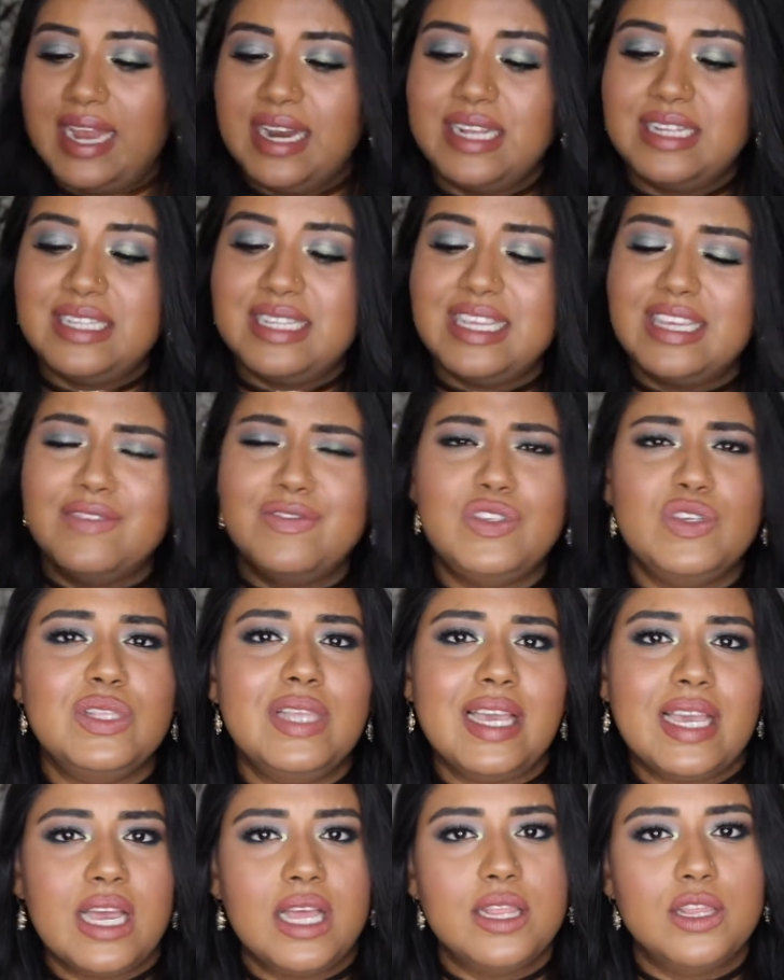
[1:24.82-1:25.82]
and it gives you
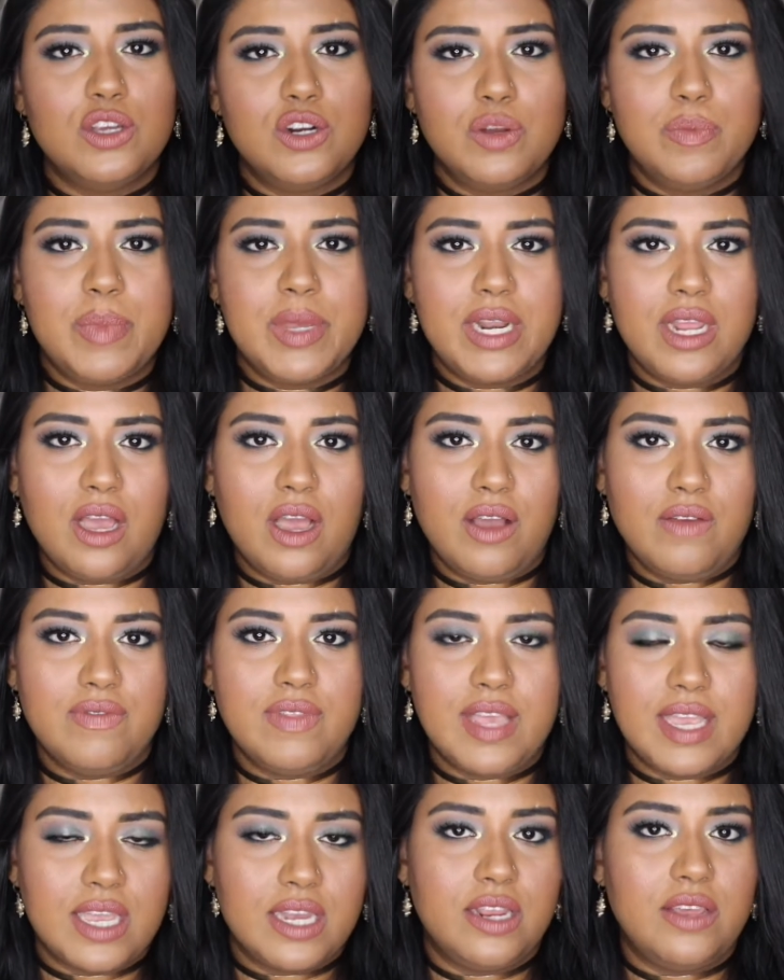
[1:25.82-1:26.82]
like a little bit of
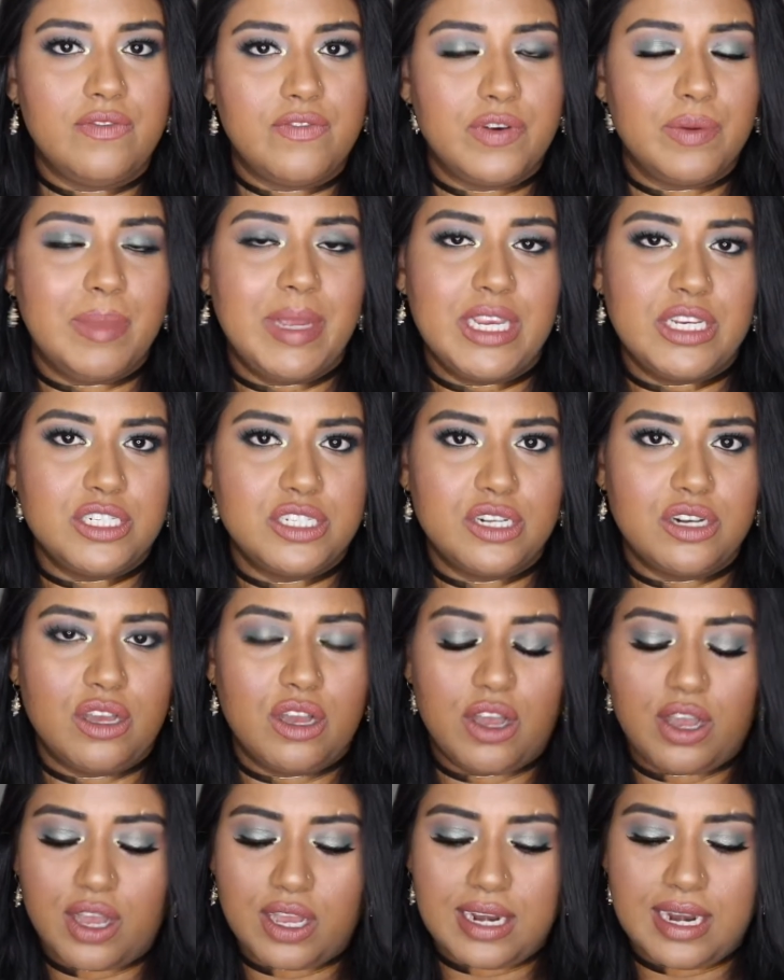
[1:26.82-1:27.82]
like an information
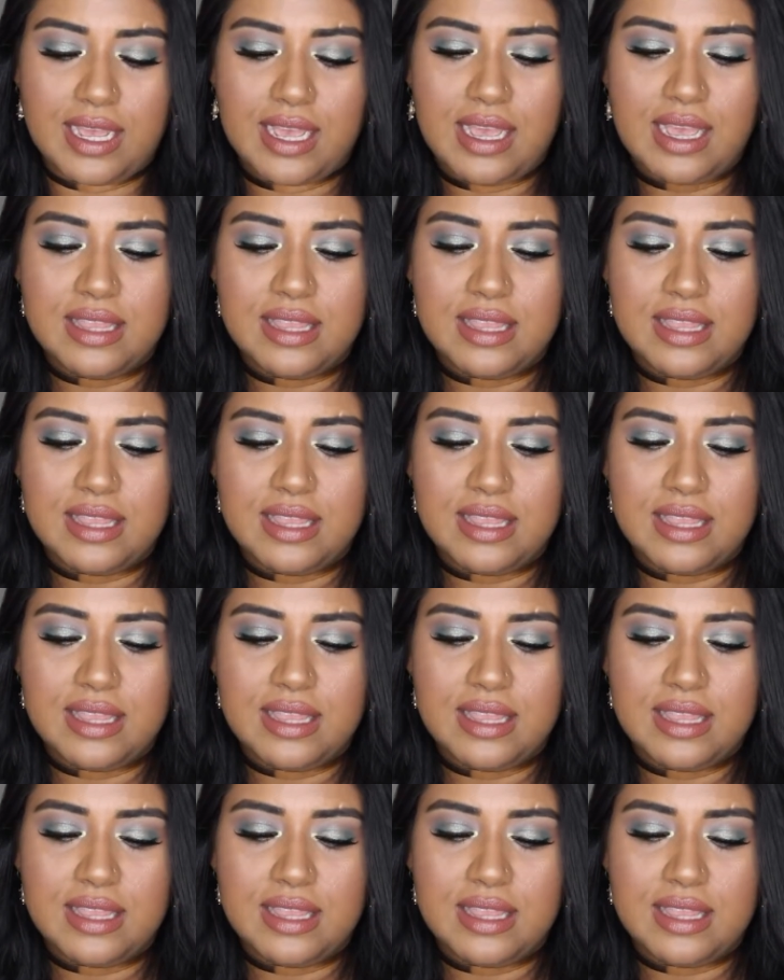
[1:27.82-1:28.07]
on